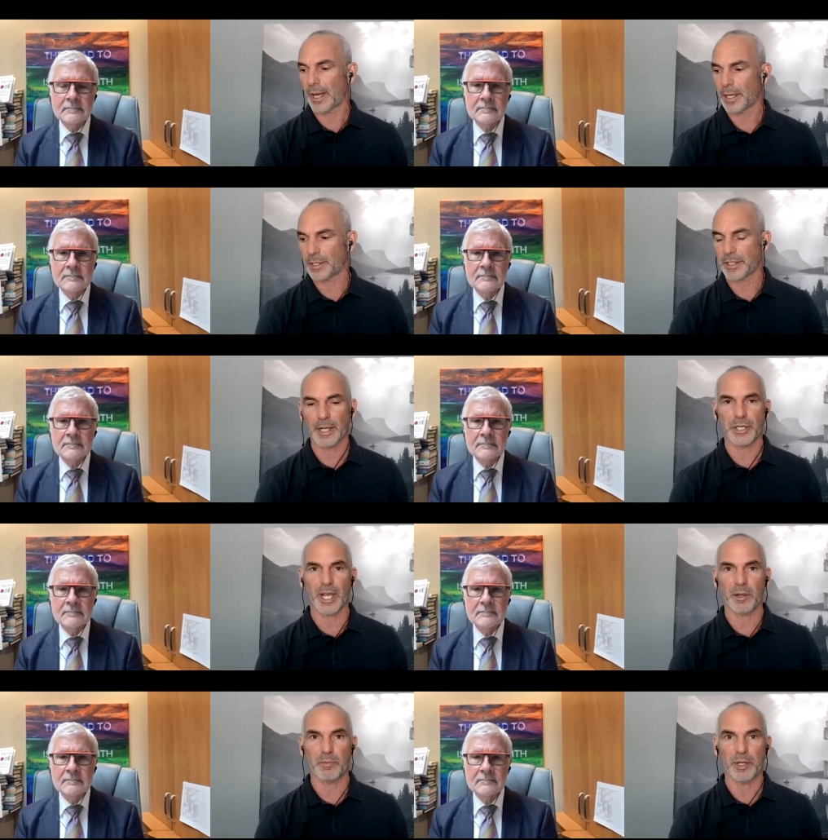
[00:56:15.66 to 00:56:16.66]
Speaker 1: I get to
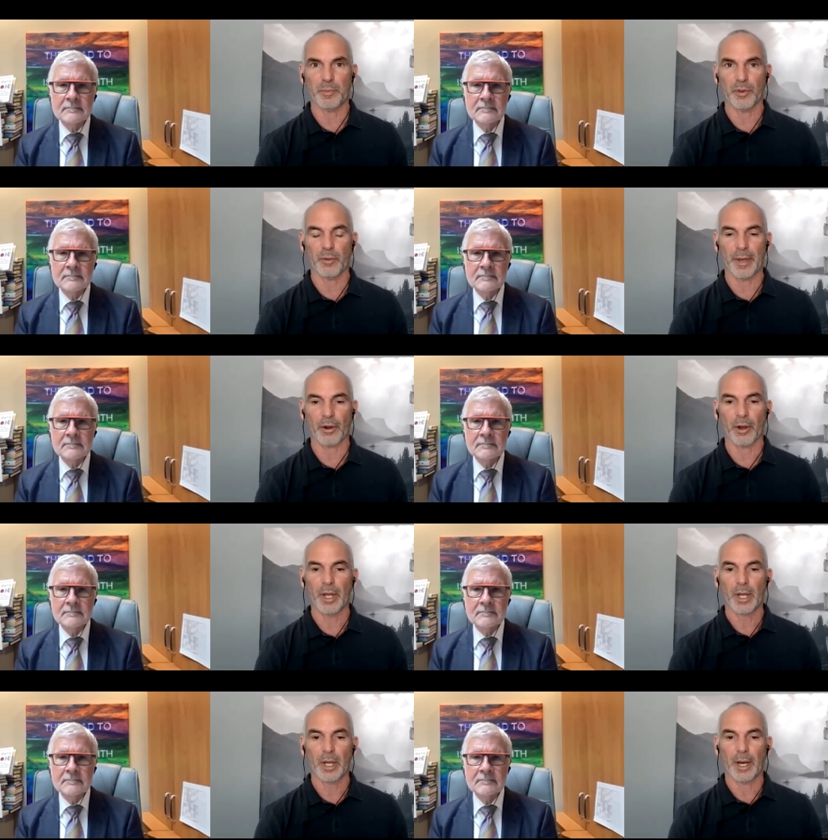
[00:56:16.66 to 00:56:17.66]
educate people, the
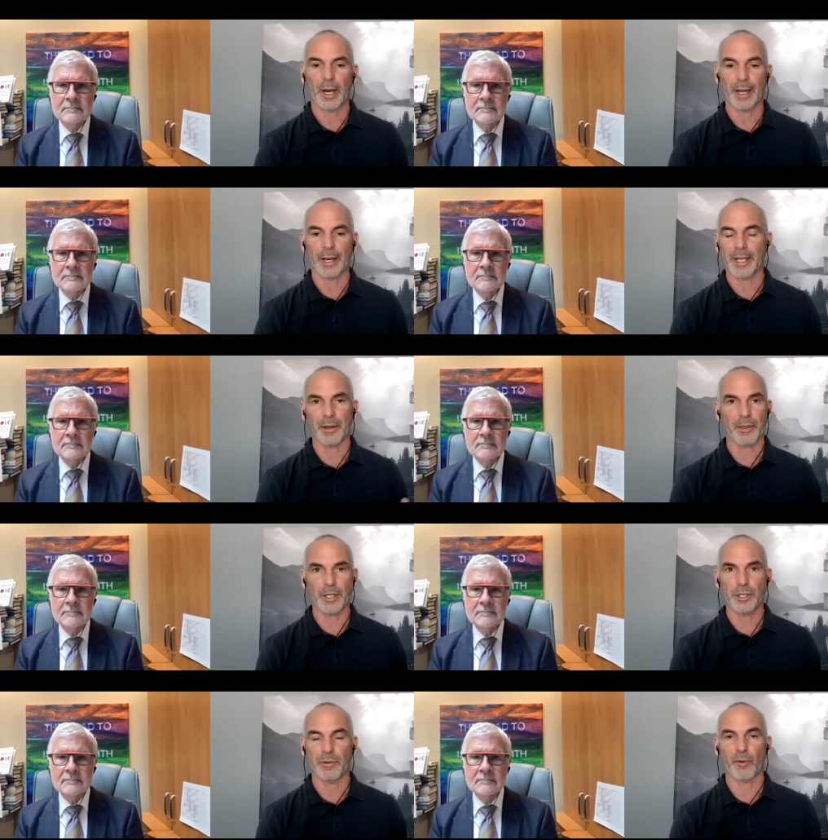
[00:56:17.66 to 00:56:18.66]
better. Uh, and again,
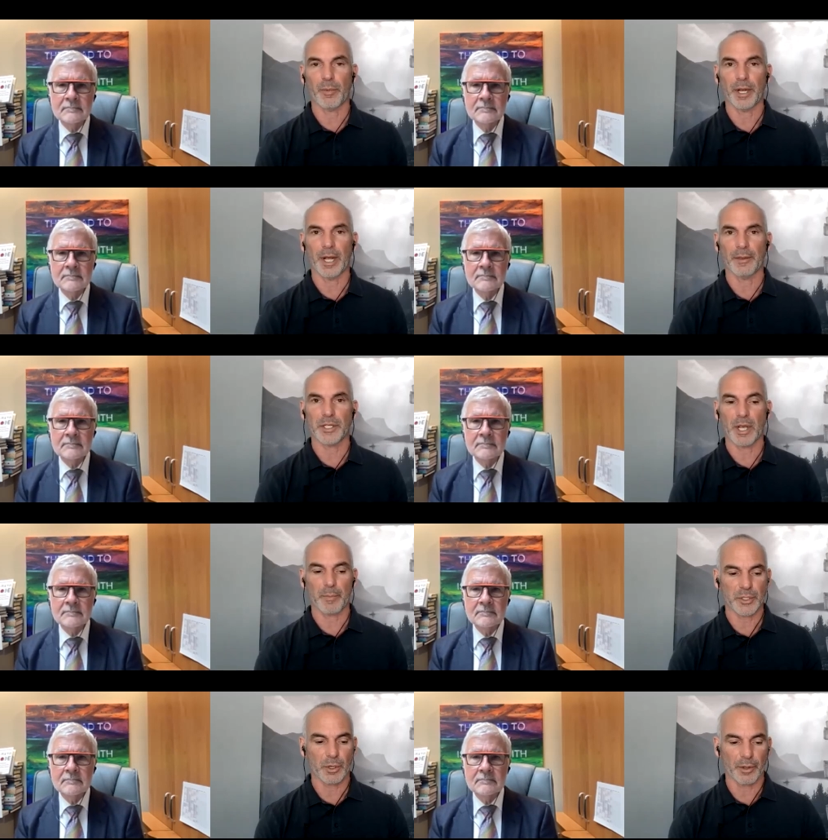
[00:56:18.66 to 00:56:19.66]
thank you for being on this
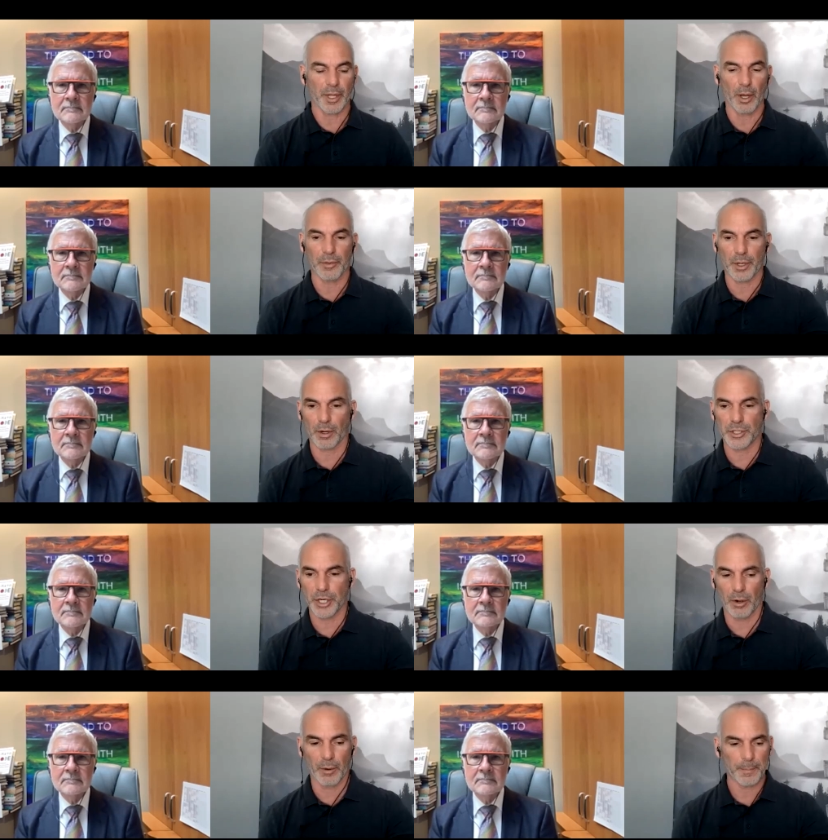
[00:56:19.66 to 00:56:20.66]
episode of the Healthy Heart
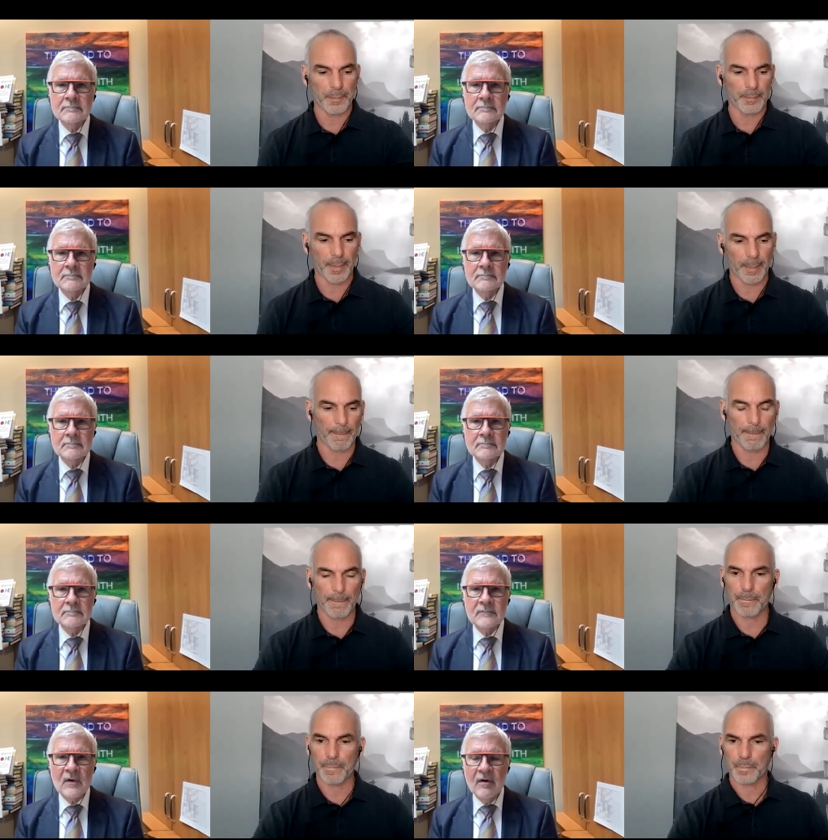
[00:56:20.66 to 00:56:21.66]
Show.
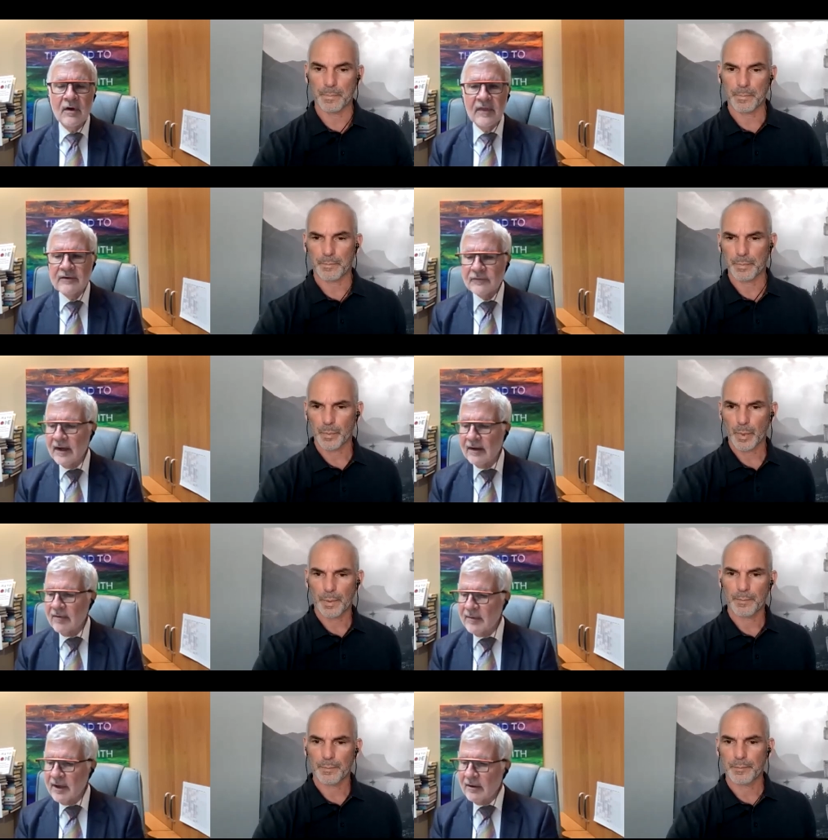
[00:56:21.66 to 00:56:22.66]
Speaker 2: Well, thanks for
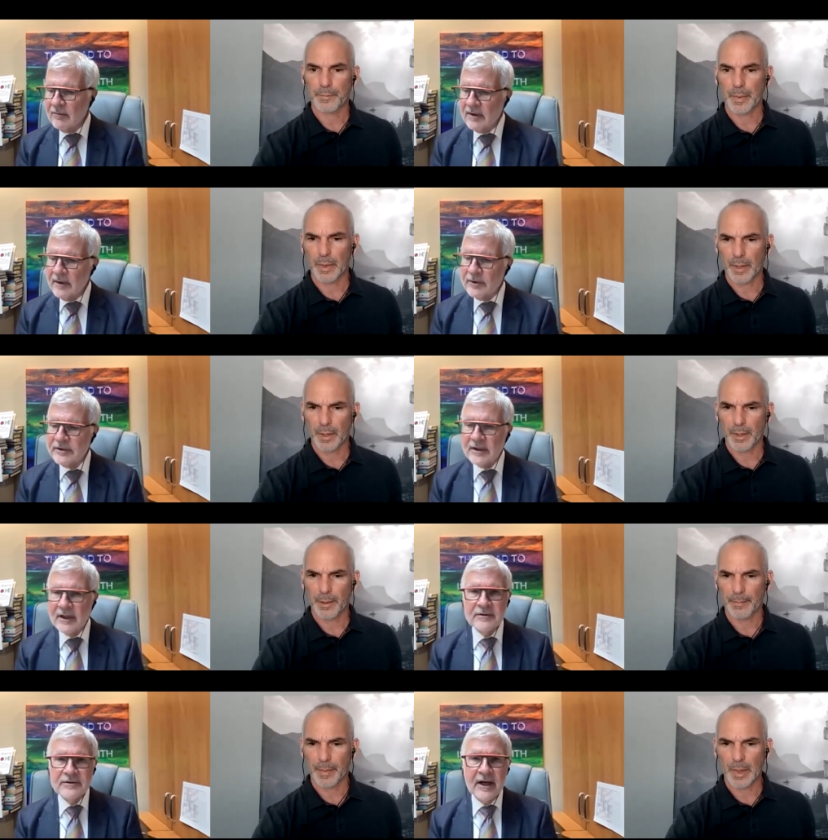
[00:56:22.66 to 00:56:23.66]
having me. I really
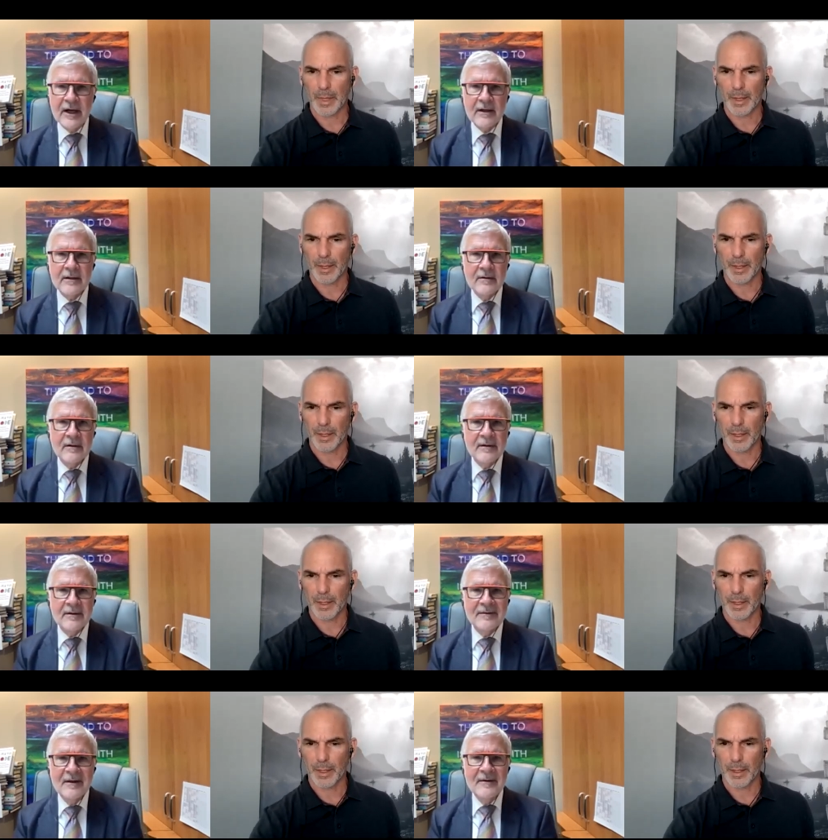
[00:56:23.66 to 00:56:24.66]
appreciate it, Jack. And
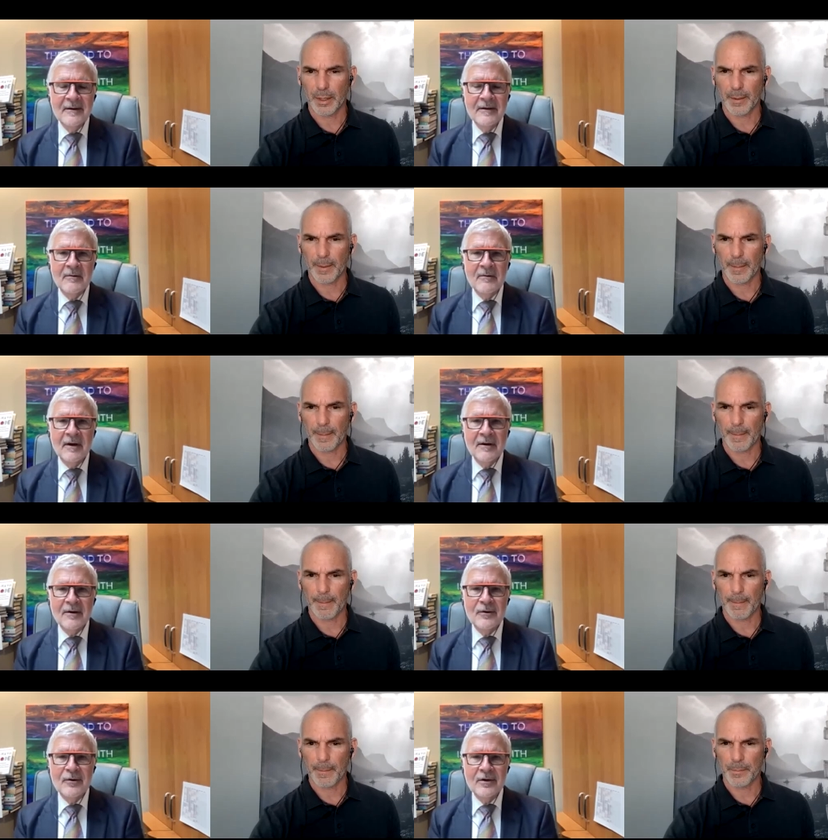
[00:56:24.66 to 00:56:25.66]
uh, uh
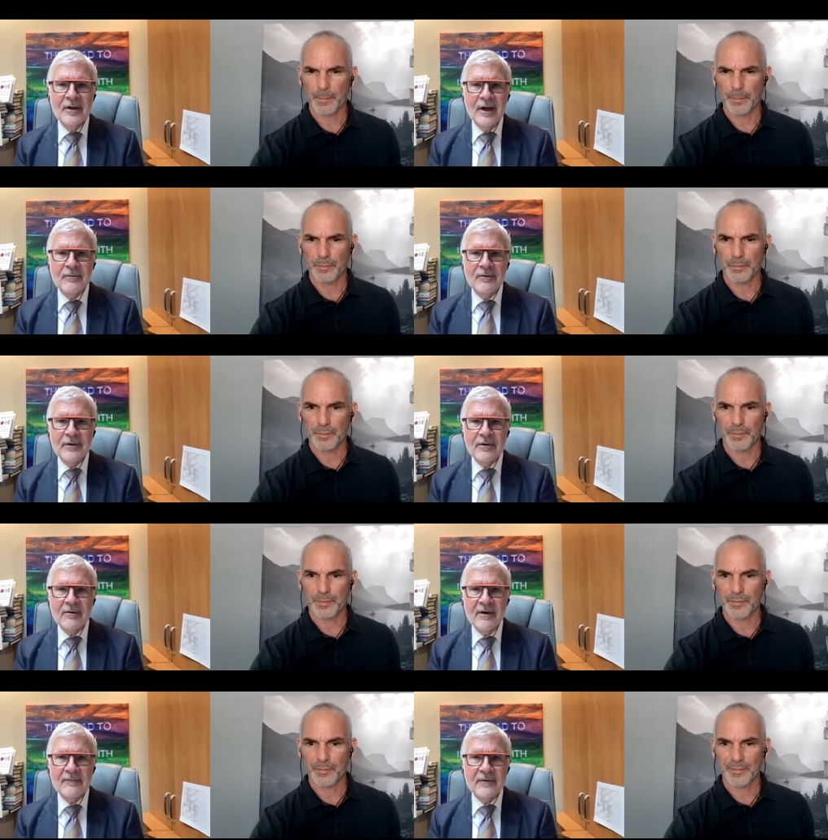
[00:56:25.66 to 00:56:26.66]
good luck with your
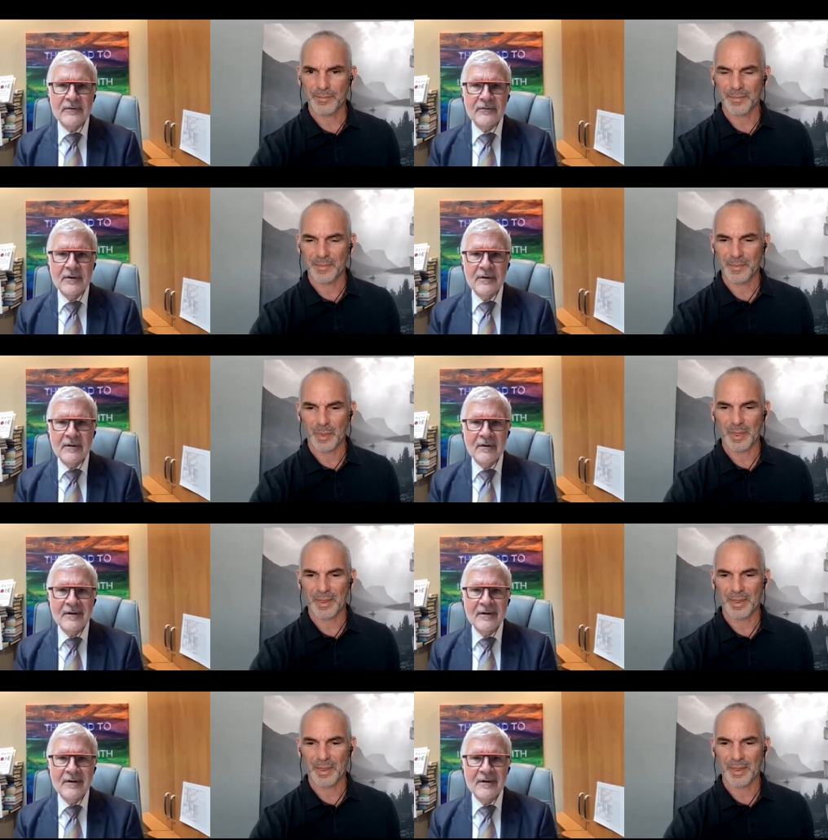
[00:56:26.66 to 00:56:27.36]
efforts. We'll